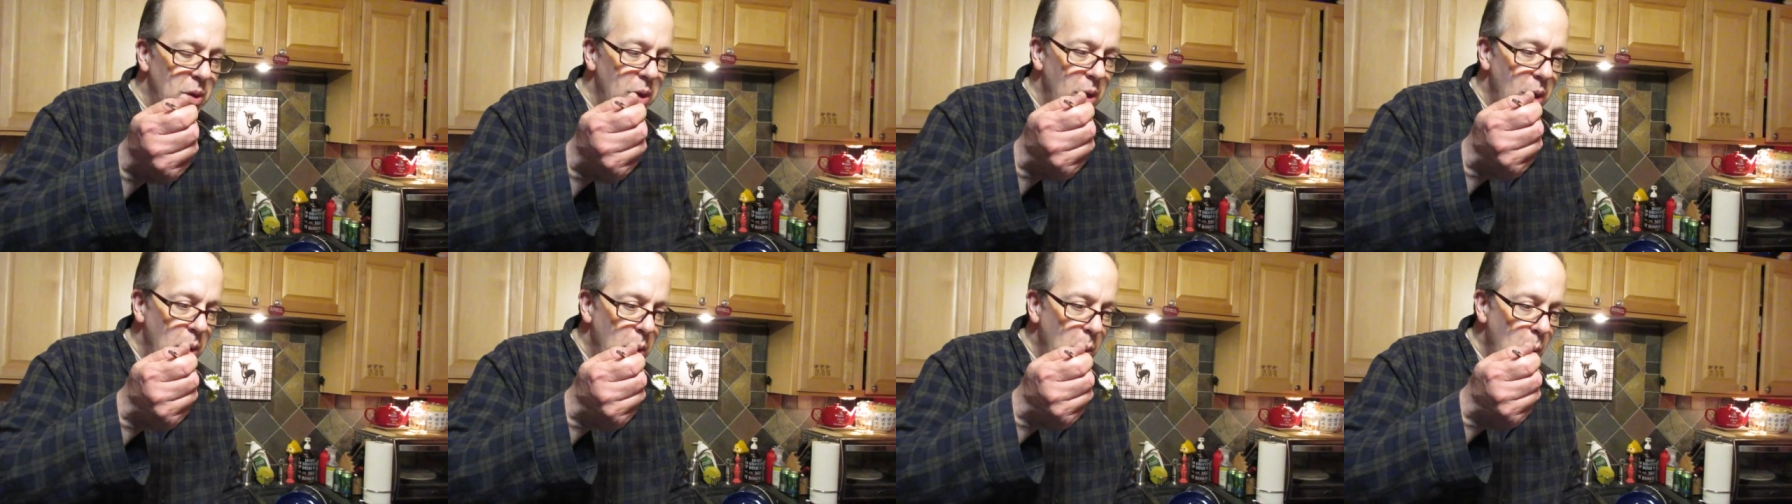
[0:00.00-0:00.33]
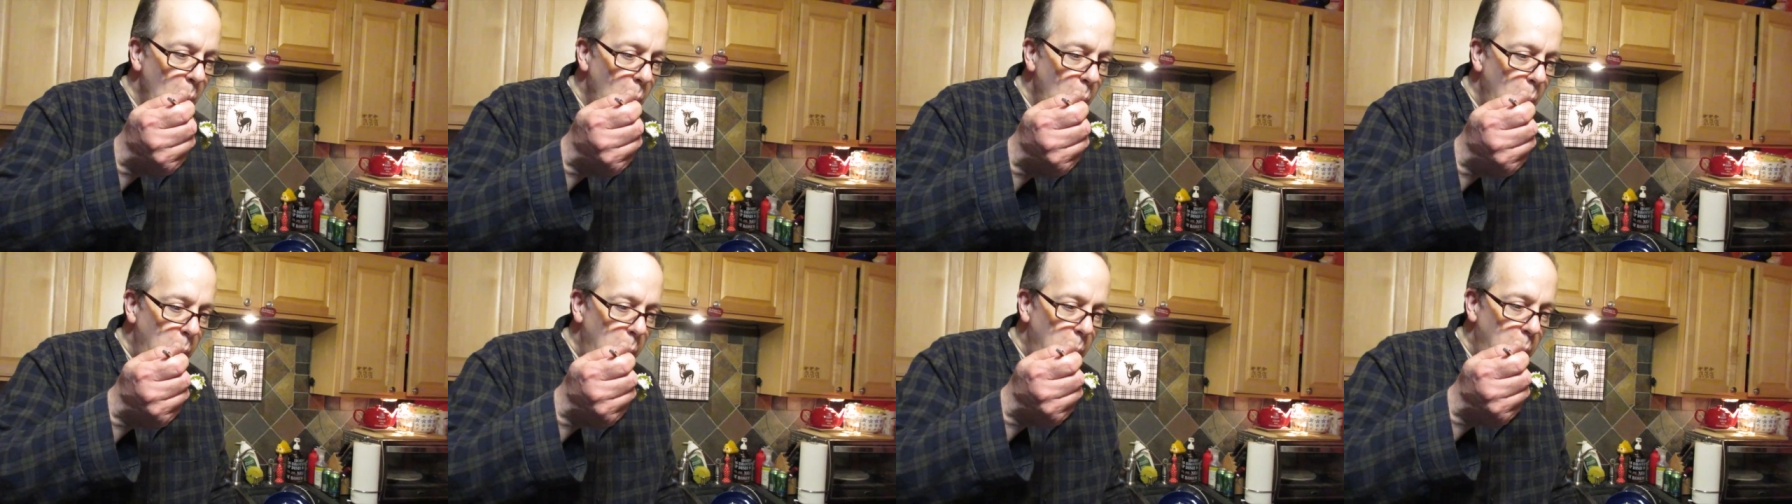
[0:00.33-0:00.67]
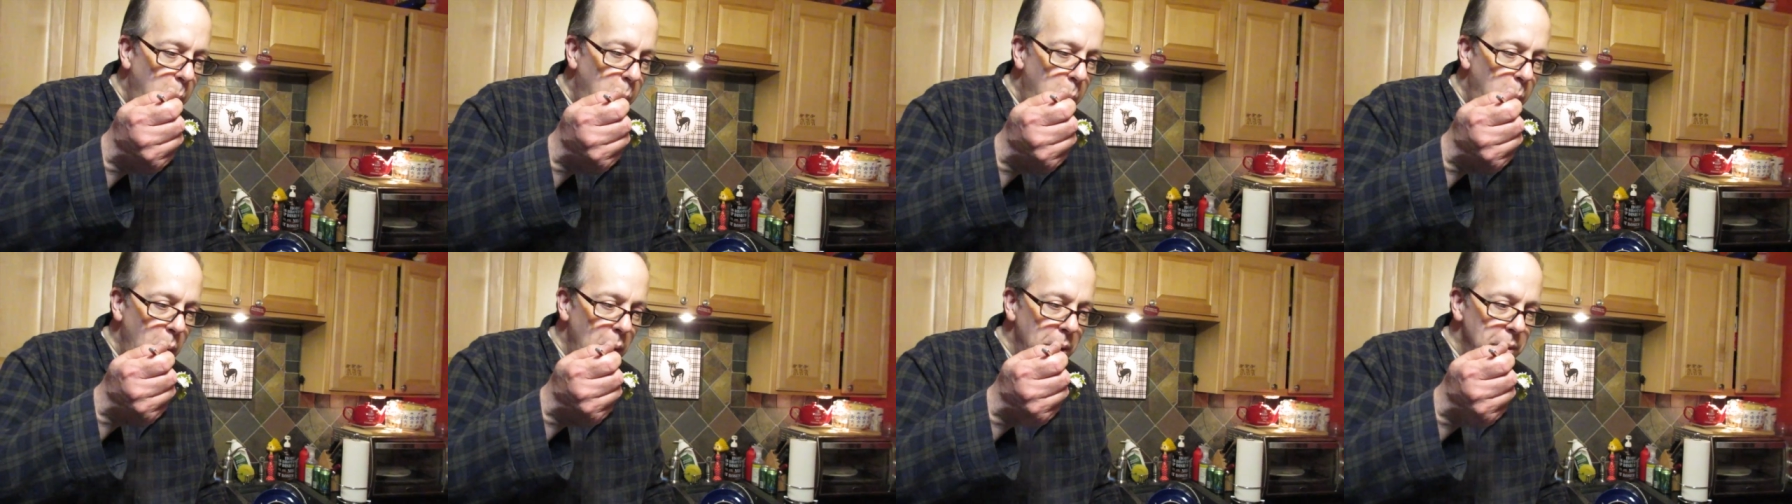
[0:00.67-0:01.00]

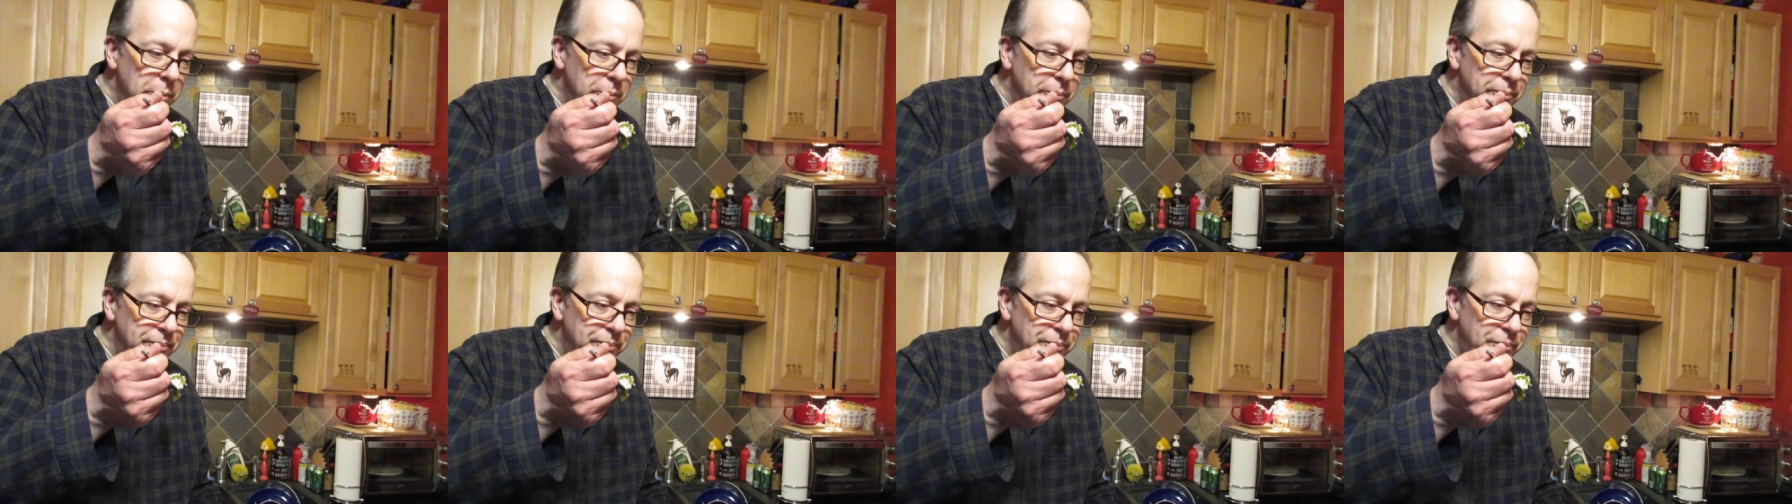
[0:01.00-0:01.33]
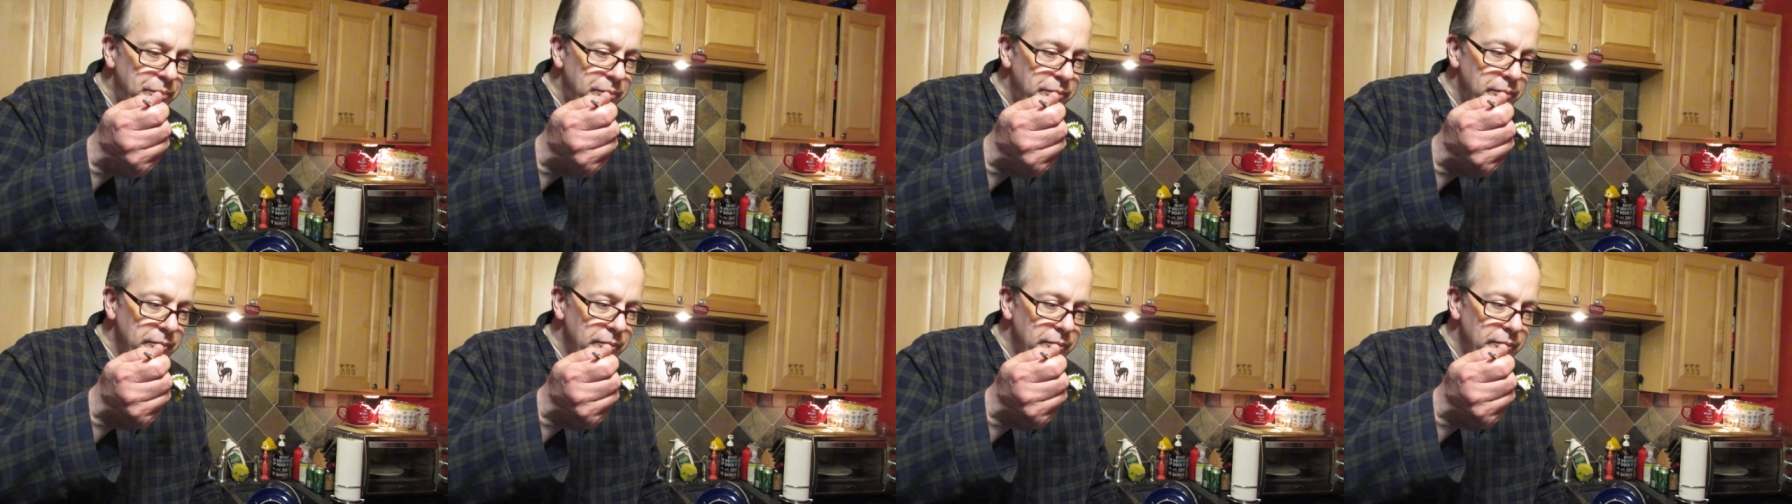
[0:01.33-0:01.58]
Probably the steam,